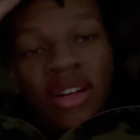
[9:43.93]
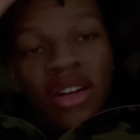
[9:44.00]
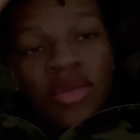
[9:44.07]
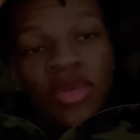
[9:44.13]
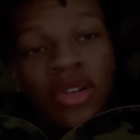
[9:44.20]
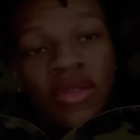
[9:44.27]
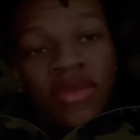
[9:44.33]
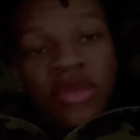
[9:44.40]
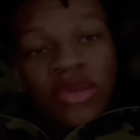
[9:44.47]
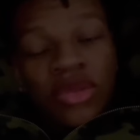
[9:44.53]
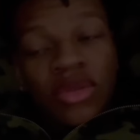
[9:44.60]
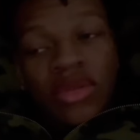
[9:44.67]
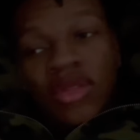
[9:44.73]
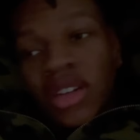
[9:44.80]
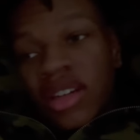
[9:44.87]
I'm home from
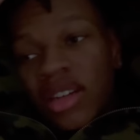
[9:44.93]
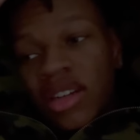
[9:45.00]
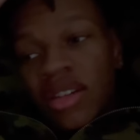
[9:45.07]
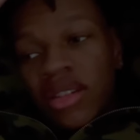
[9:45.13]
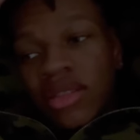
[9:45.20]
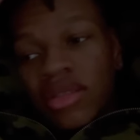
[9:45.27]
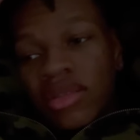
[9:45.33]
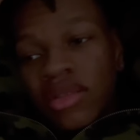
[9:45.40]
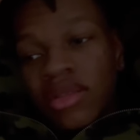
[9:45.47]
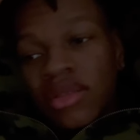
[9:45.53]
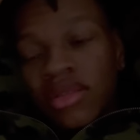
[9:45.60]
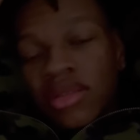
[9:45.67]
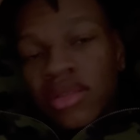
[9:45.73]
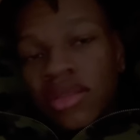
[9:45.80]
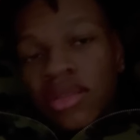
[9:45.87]
school right now.
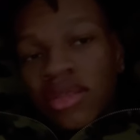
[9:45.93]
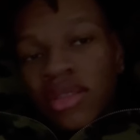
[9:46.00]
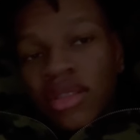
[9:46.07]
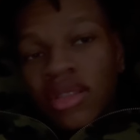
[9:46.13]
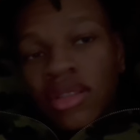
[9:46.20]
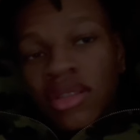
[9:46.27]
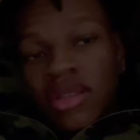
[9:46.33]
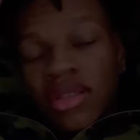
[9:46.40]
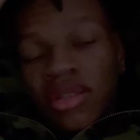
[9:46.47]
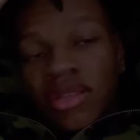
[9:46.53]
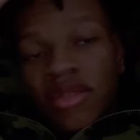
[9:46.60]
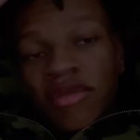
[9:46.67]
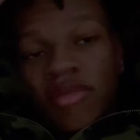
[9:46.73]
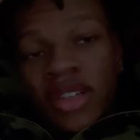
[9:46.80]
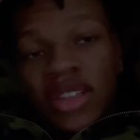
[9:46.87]

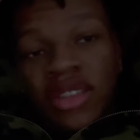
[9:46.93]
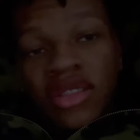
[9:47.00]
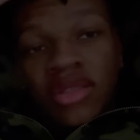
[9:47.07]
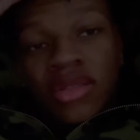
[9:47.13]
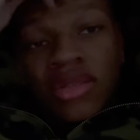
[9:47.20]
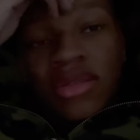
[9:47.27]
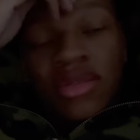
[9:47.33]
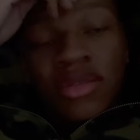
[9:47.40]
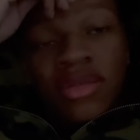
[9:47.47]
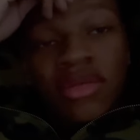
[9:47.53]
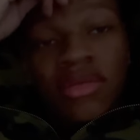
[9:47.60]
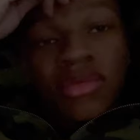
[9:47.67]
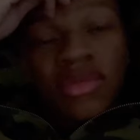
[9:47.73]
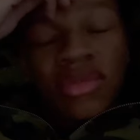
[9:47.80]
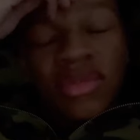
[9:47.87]
My school
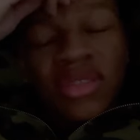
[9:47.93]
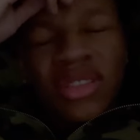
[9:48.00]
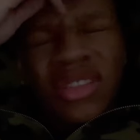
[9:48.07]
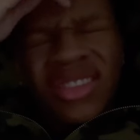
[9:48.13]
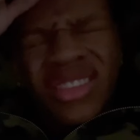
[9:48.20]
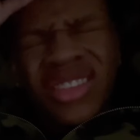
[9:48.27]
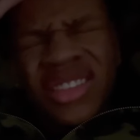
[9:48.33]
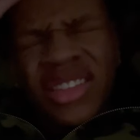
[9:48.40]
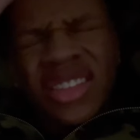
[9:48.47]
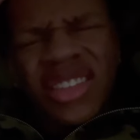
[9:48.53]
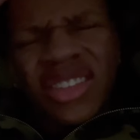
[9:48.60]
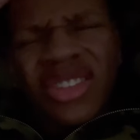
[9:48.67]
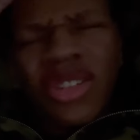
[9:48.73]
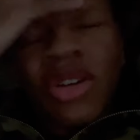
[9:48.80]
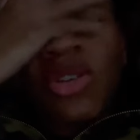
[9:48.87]
is
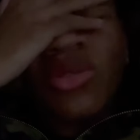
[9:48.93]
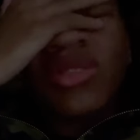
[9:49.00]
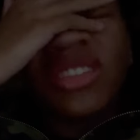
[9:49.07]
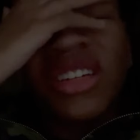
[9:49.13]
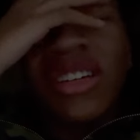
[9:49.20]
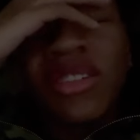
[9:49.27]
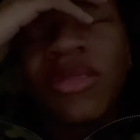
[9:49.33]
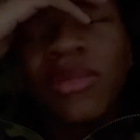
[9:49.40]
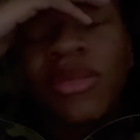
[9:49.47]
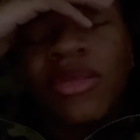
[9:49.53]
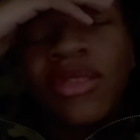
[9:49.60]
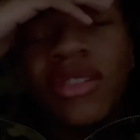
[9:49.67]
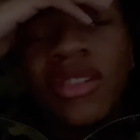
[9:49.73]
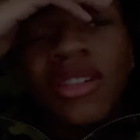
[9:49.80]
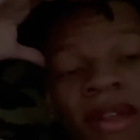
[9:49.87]
so
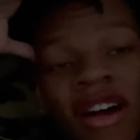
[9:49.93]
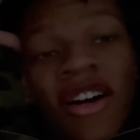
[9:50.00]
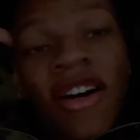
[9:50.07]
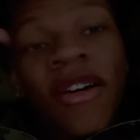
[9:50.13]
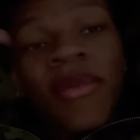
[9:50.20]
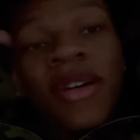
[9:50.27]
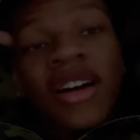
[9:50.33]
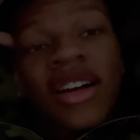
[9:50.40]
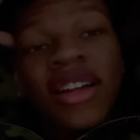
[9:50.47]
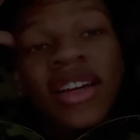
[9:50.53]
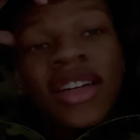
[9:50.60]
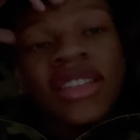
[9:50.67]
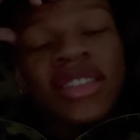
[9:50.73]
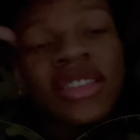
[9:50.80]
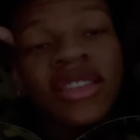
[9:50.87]
terrible. All my
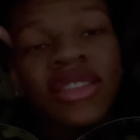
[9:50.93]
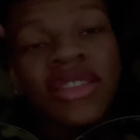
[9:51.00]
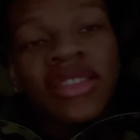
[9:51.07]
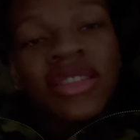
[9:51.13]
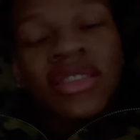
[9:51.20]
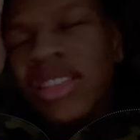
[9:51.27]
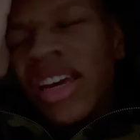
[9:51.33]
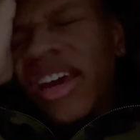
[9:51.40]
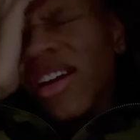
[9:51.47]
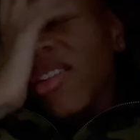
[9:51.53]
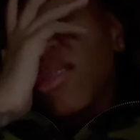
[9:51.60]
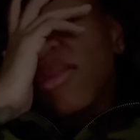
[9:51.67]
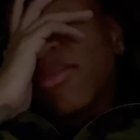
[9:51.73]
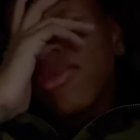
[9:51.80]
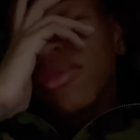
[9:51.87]
classes
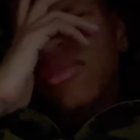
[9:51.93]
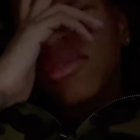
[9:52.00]
terrible.